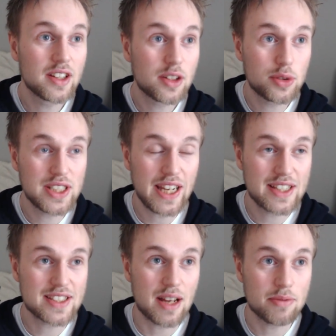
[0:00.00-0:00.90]

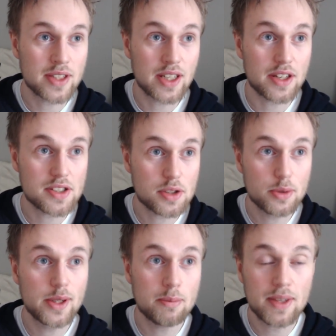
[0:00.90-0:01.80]
create something that is
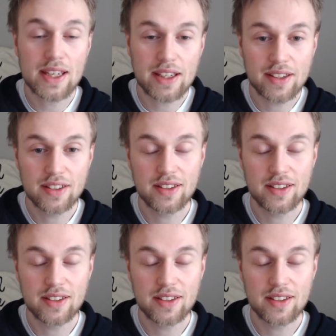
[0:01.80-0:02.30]
truly me.